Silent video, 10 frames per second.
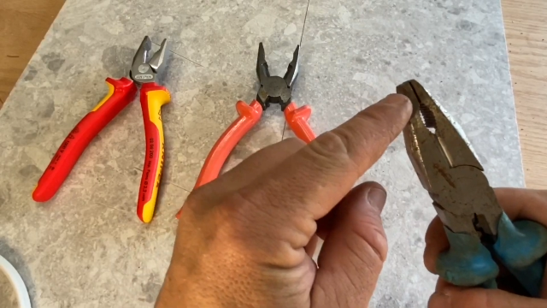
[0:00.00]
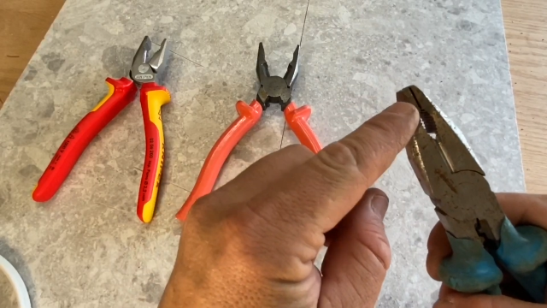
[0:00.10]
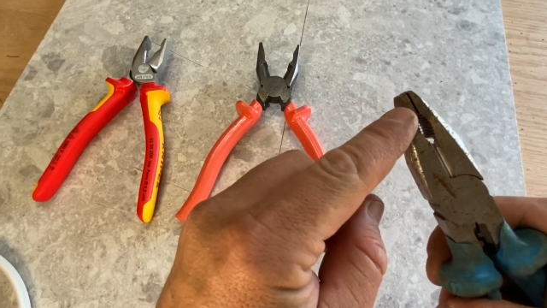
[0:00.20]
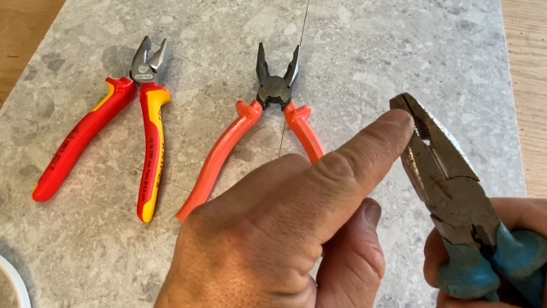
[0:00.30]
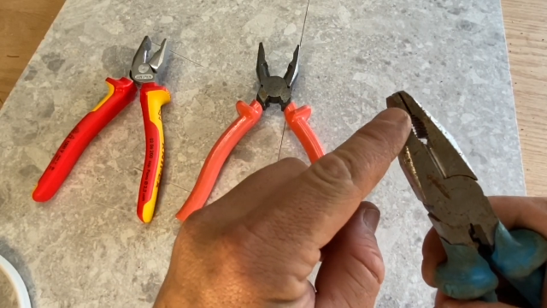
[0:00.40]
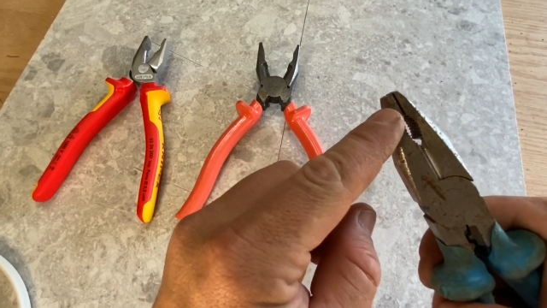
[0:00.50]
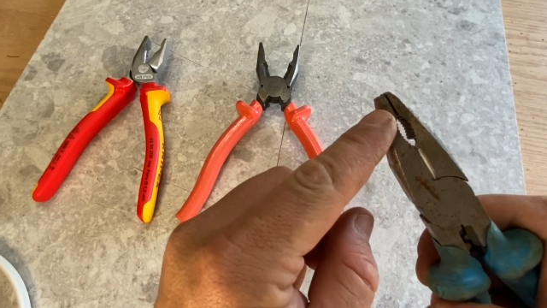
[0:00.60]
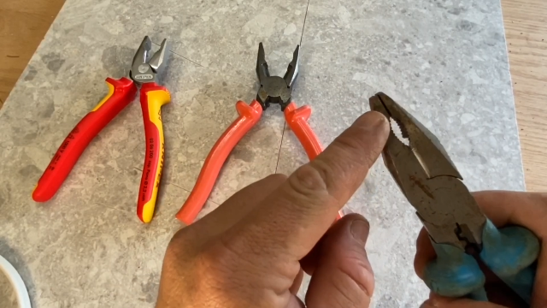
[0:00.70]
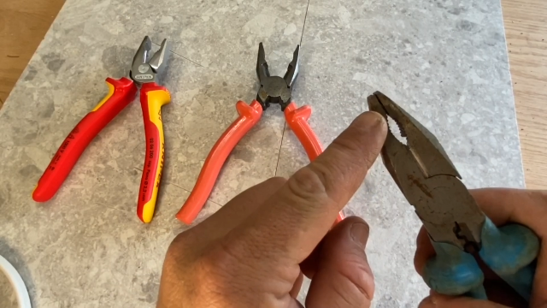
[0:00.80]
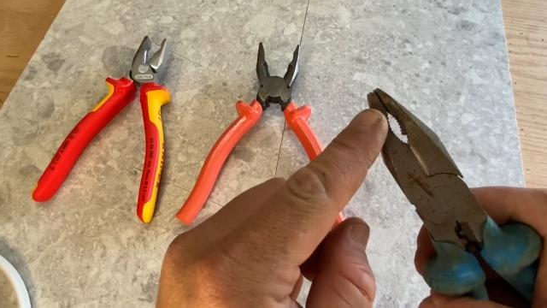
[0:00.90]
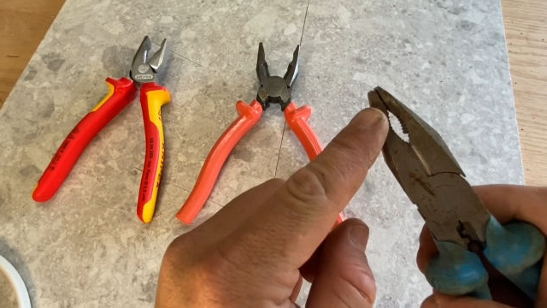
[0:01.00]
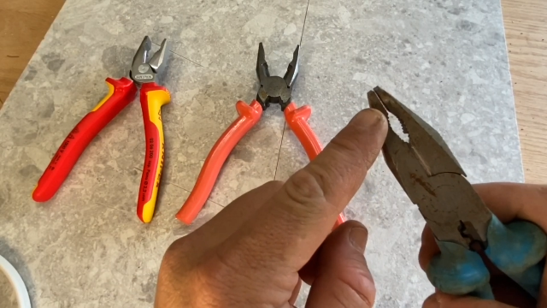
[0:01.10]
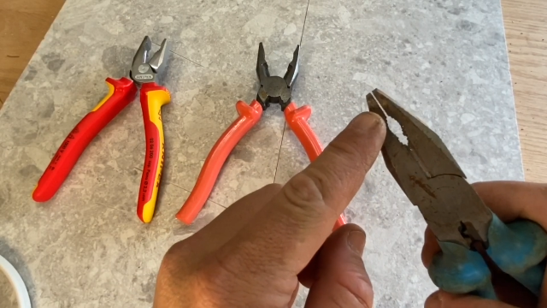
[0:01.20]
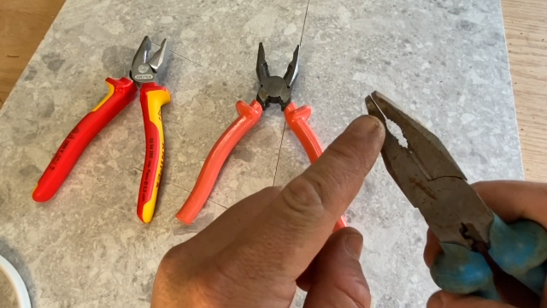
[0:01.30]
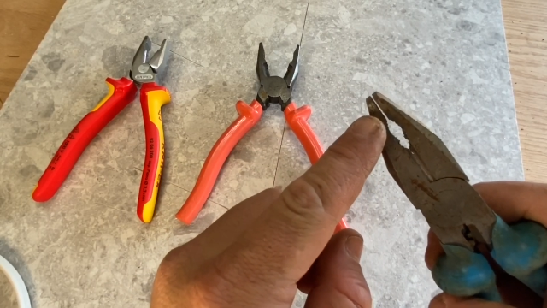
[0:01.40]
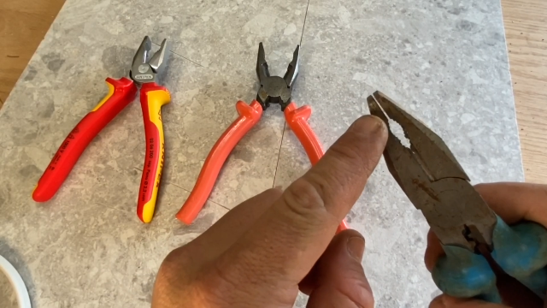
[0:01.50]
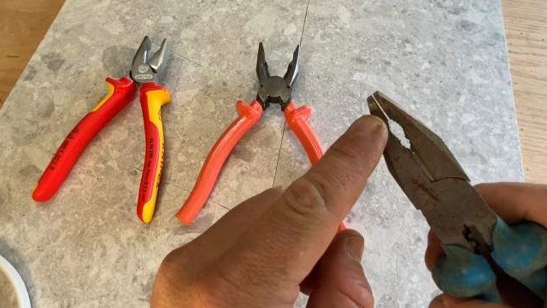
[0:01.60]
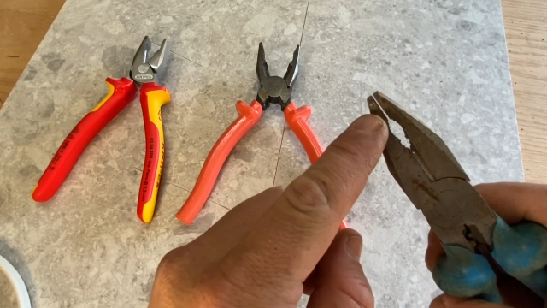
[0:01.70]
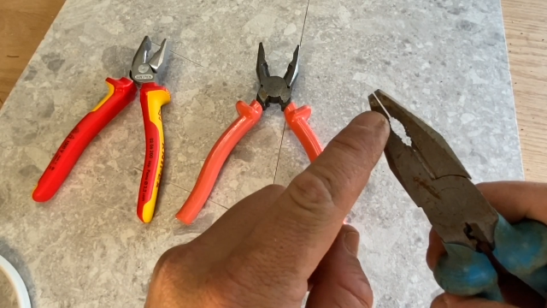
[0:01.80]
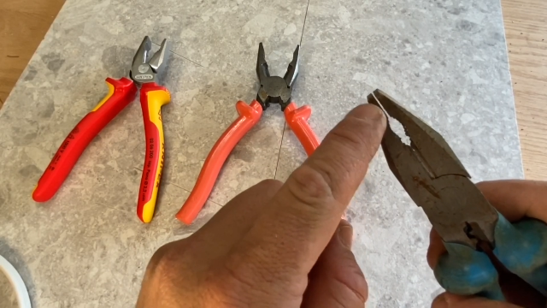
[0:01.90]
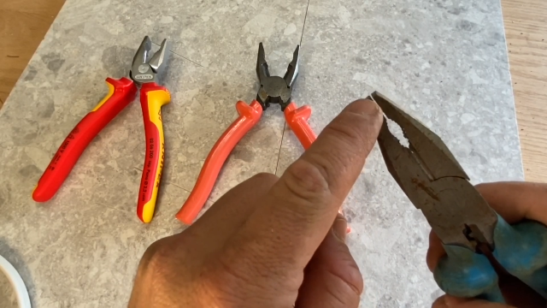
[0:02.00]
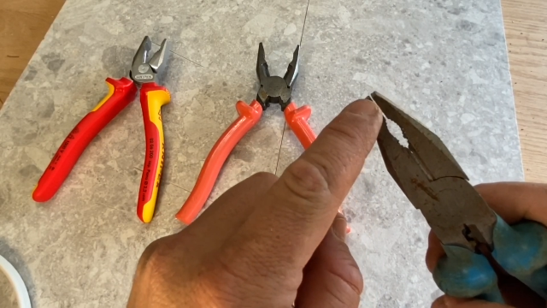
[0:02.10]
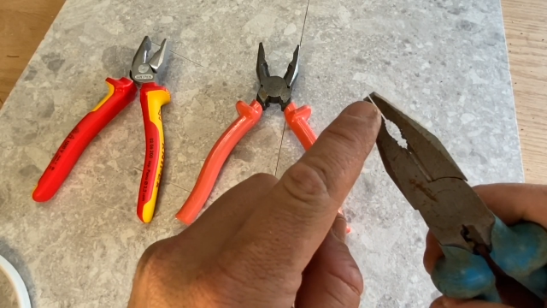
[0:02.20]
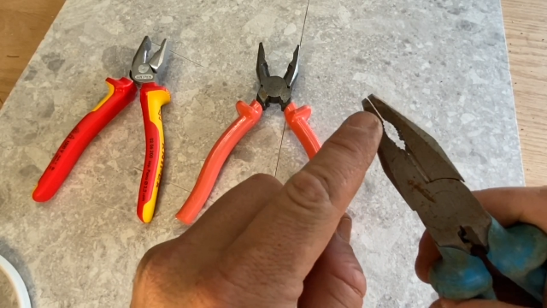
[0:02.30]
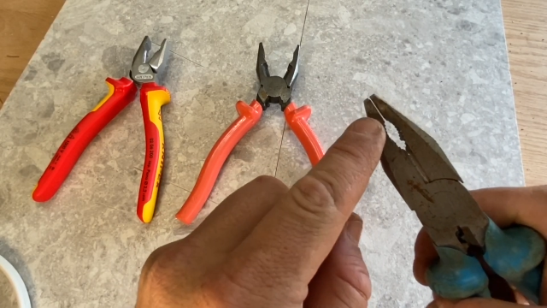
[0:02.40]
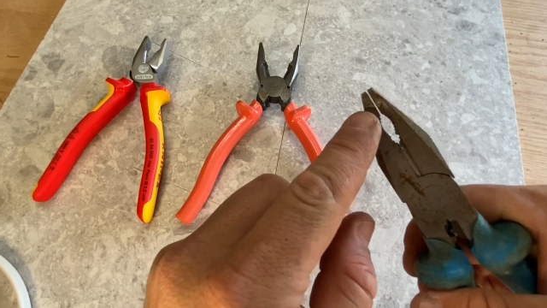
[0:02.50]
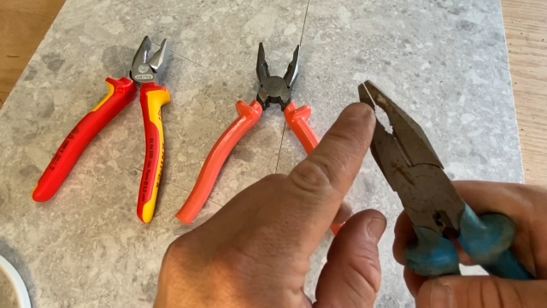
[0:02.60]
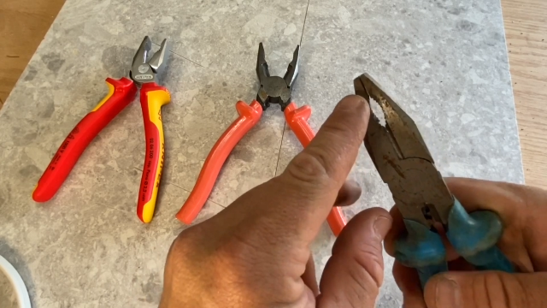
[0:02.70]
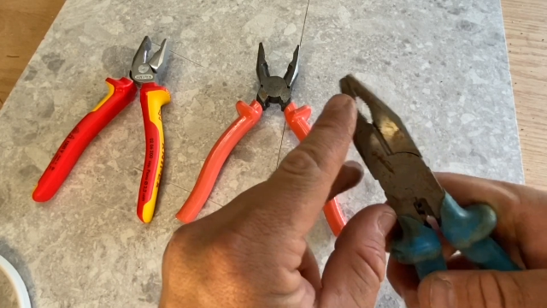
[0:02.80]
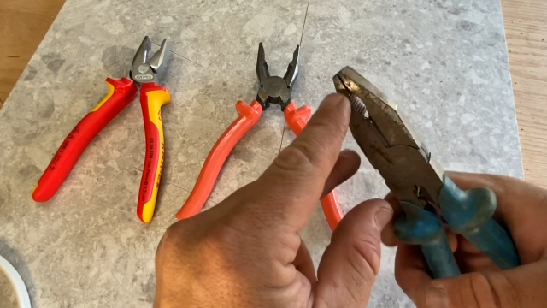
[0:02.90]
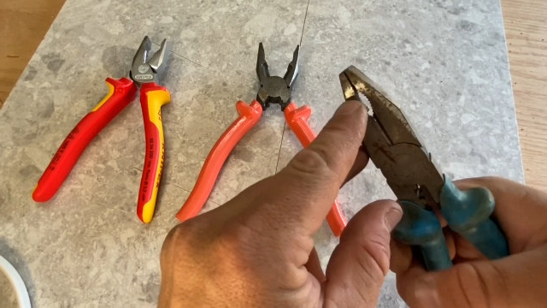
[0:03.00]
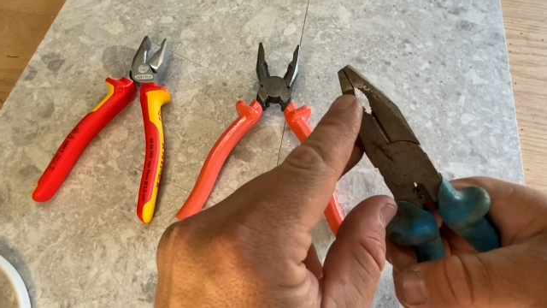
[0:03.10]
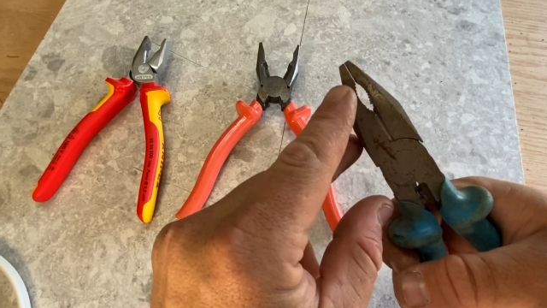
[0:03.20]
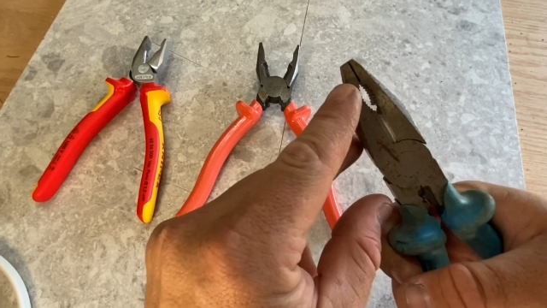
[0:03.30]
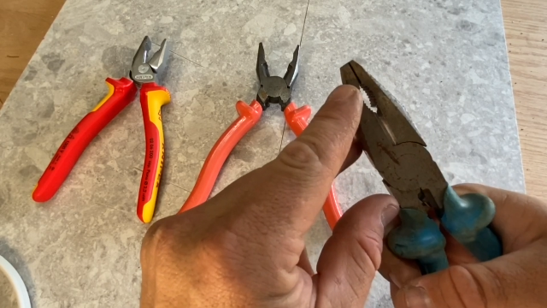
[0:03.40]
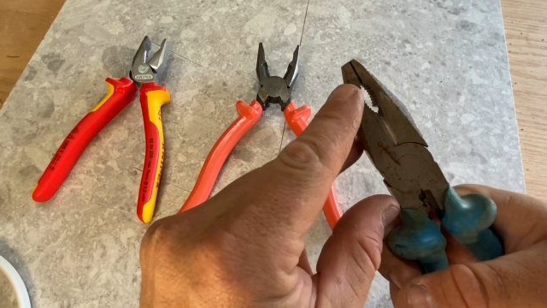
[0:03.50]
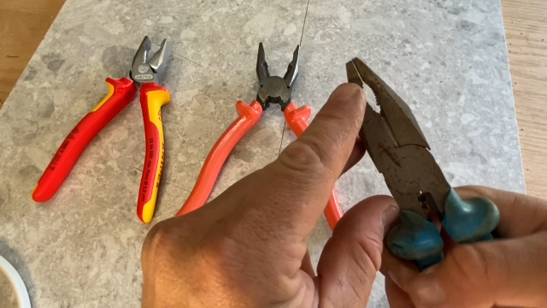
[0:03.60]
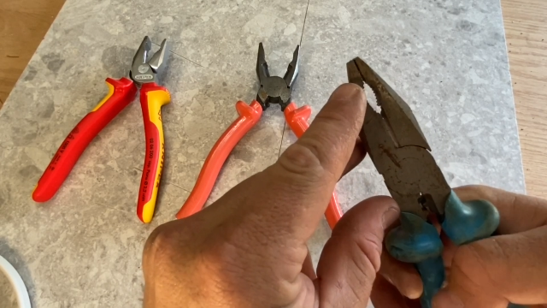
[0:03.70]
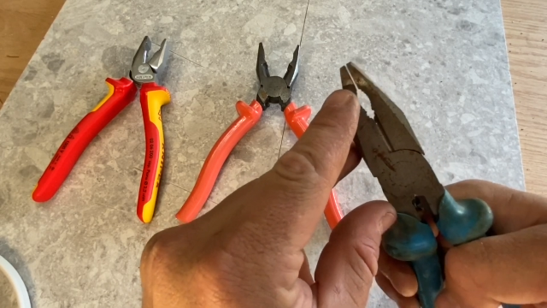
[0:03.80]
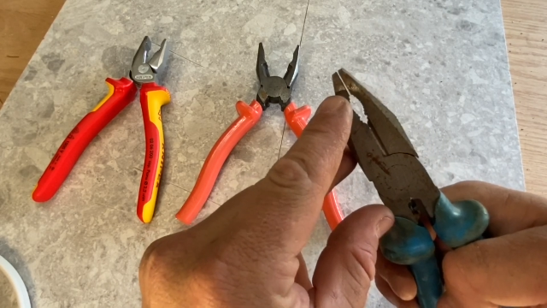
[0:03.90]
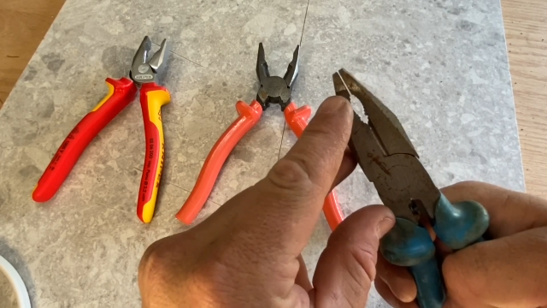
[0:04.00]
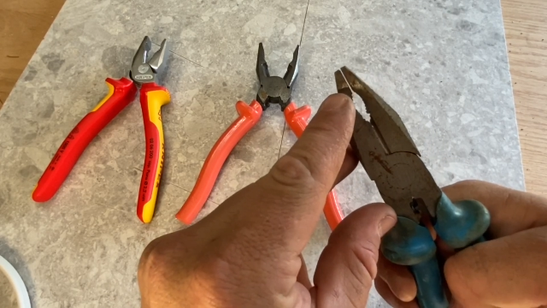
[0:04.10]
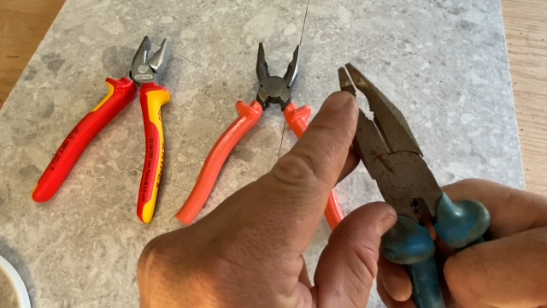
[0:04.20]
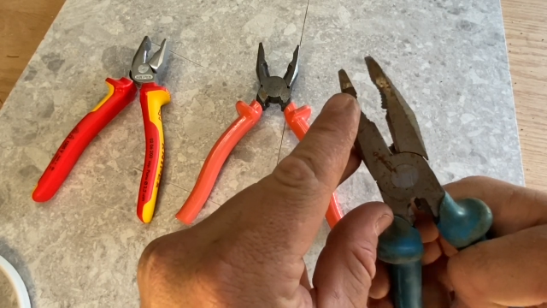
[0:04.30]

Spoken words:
No face is visible, so there are no lips to read.